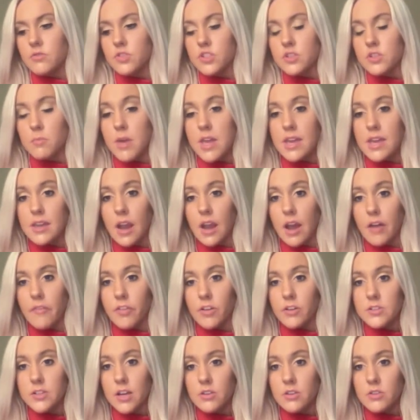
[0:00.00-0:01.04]
just make an
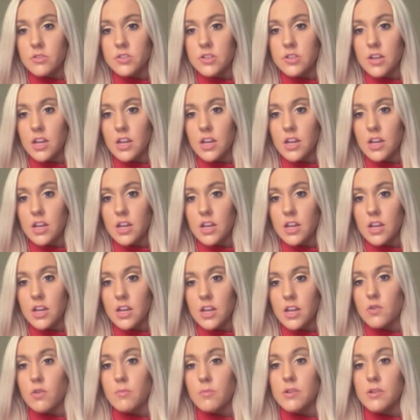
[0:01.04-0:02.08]
effort to understand. You
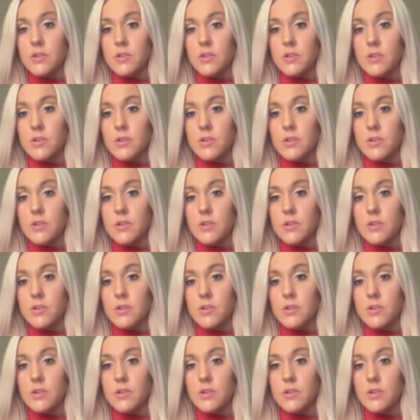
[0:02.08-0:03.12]
would be surprised how
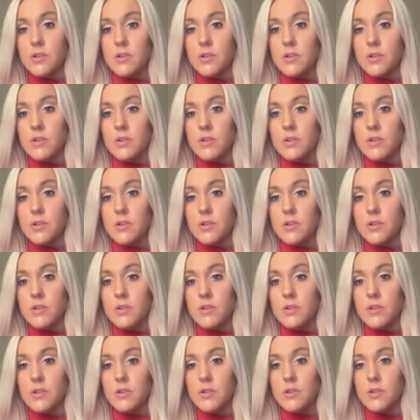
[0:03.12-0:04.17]
much you don't know. It's helped
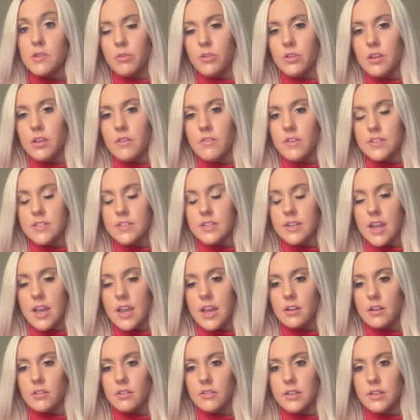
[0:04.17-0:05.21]
me a lot, I
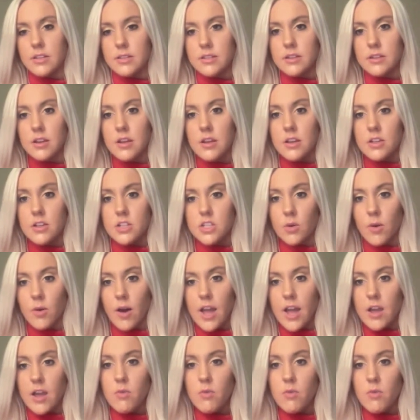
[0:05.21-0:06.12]
believe, as an analyst.